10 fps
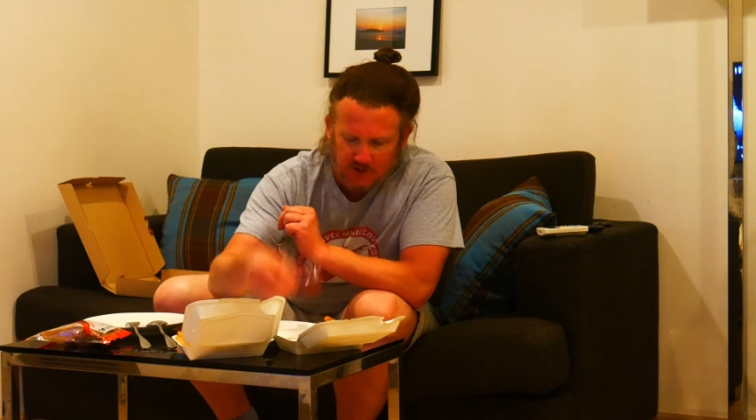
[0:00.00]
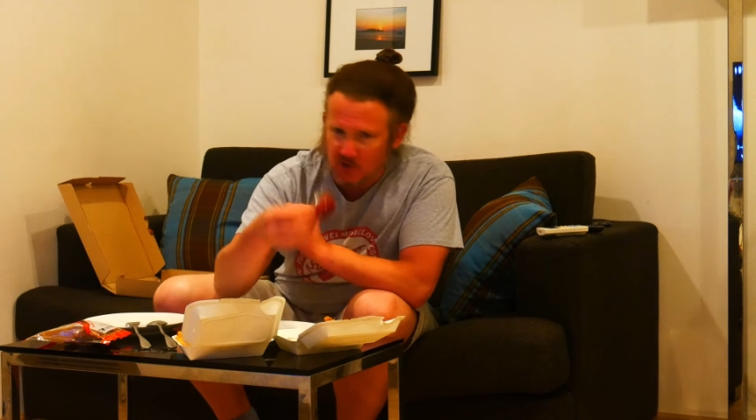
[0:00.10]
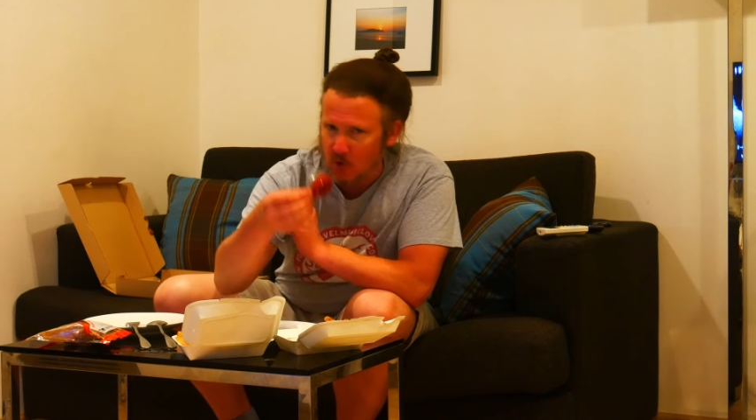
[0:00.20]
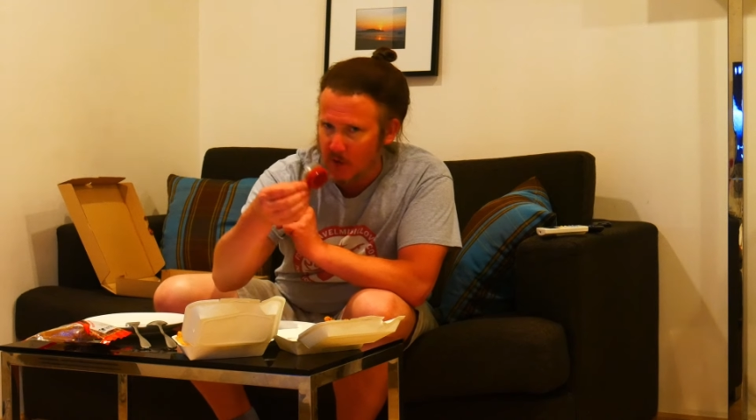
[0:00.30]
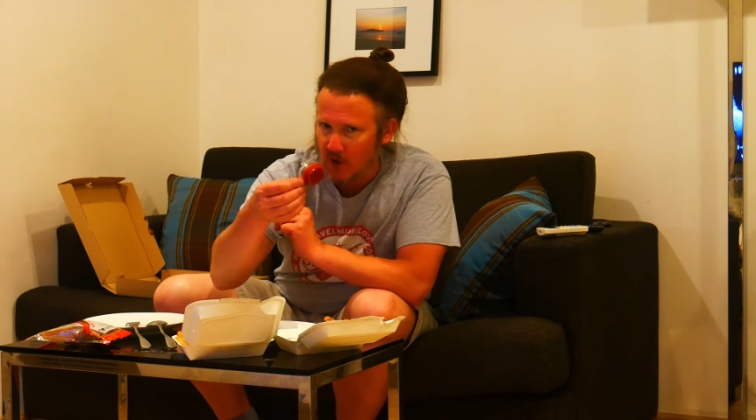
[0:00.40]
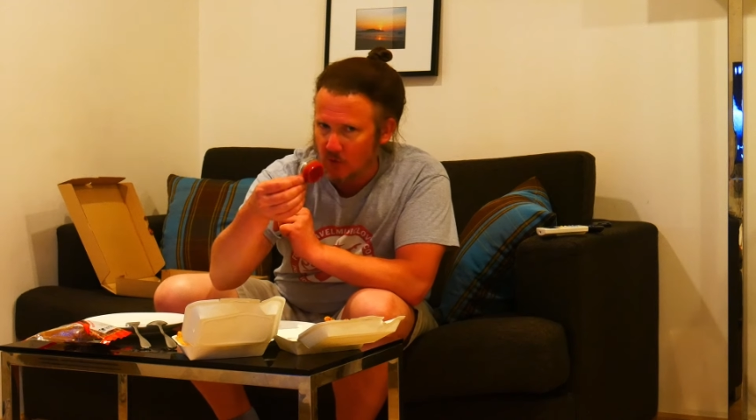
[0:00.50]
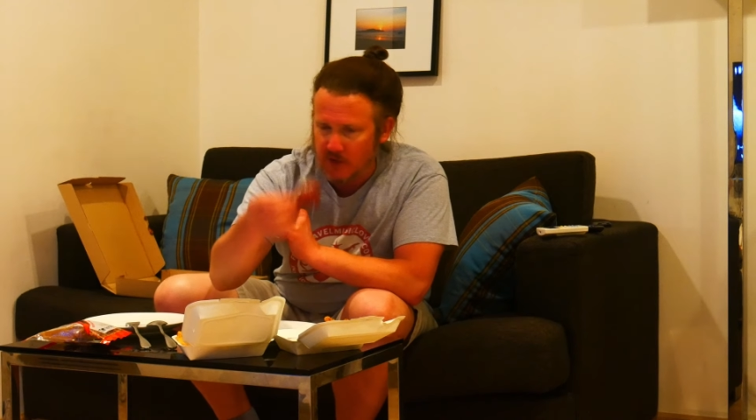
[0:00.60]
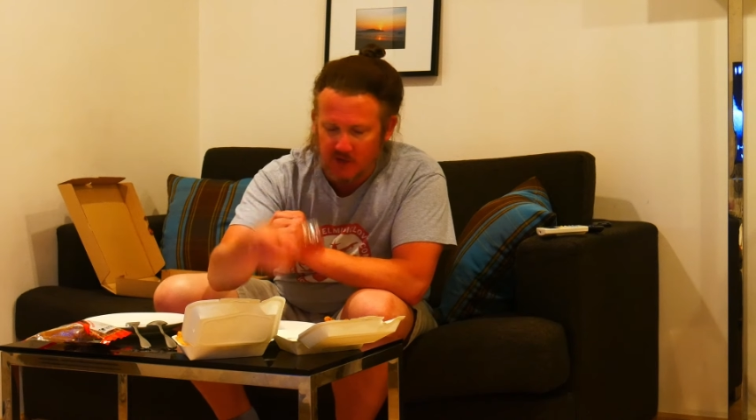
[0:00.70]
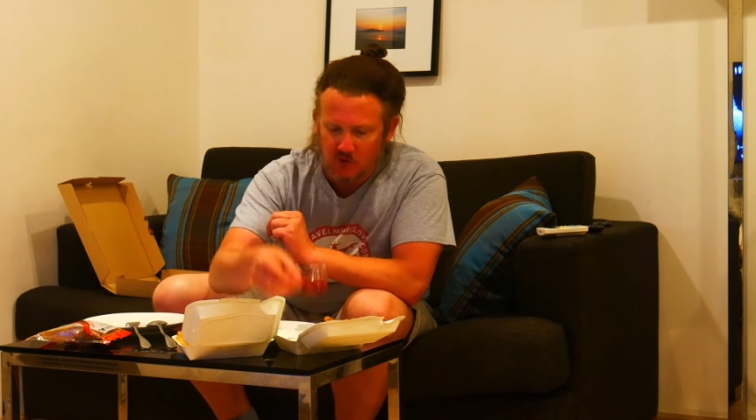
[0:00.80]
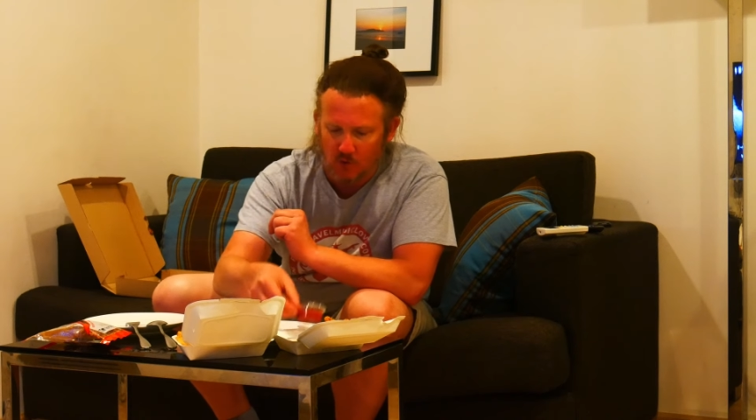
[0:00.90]
they do include
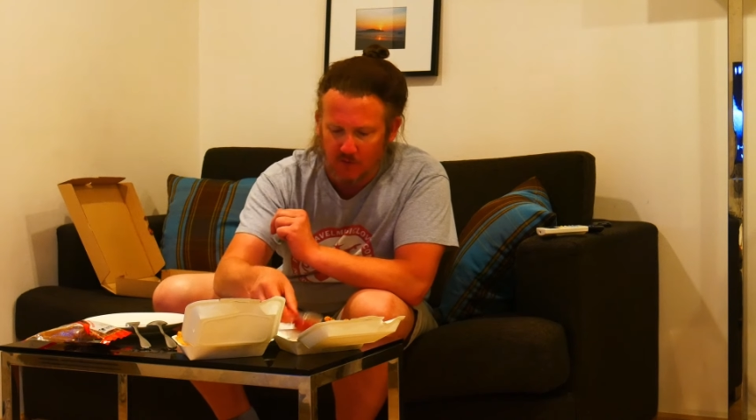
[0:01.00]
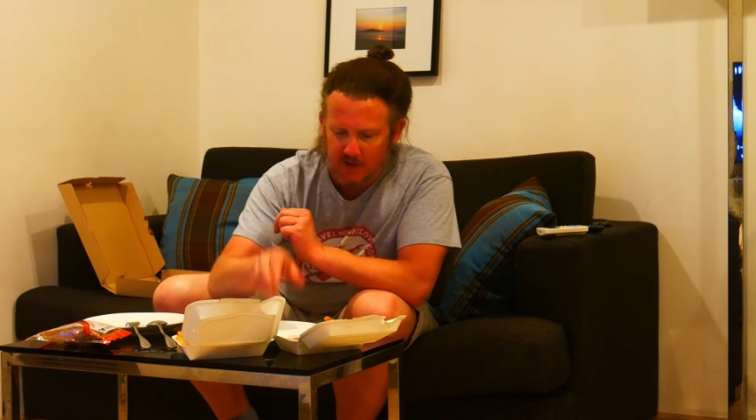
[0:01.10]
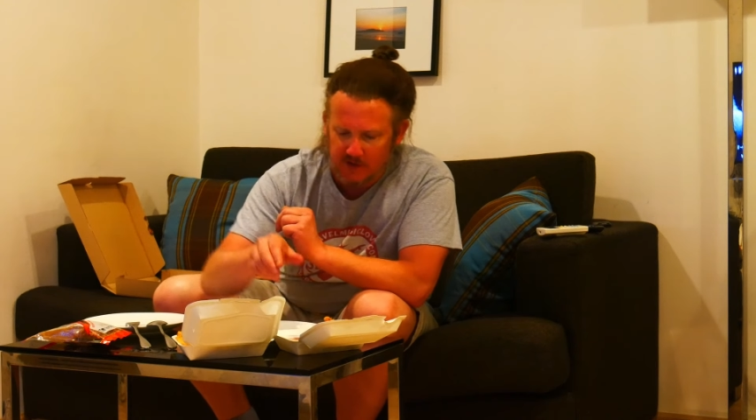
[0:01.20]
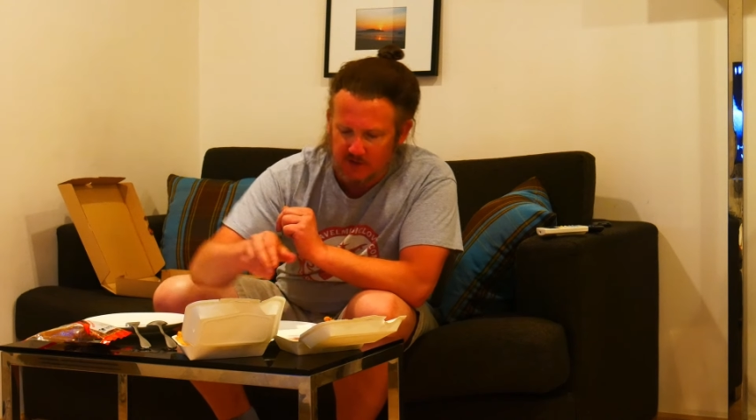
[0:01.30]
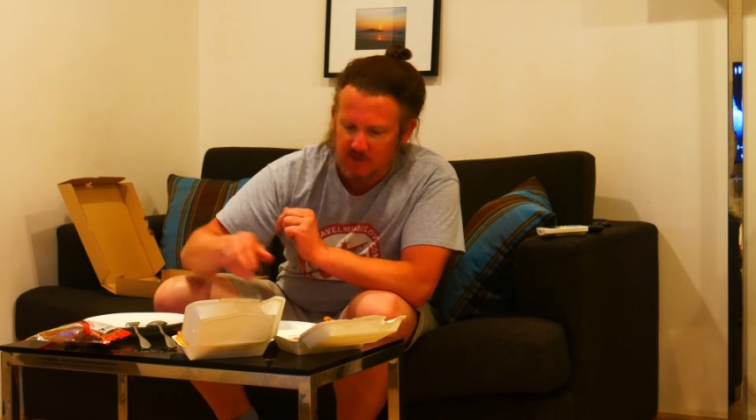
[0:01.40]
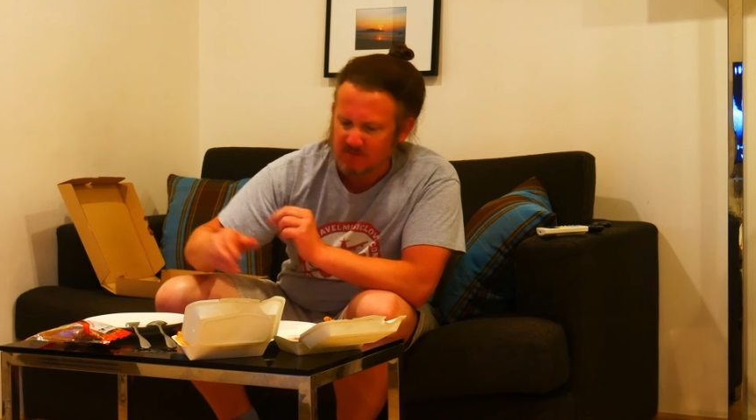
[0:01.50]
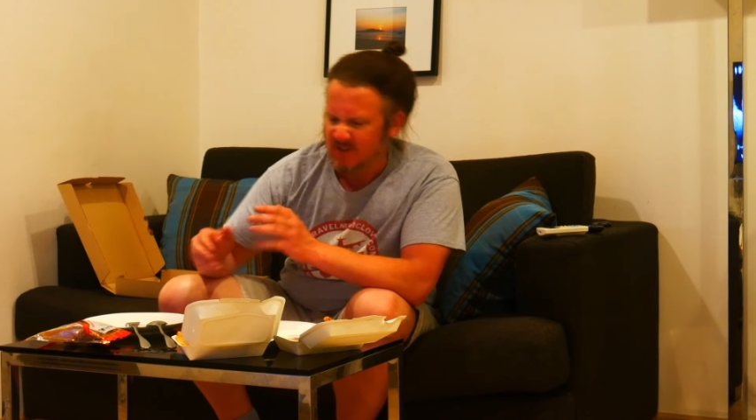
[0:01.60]
these sort of things.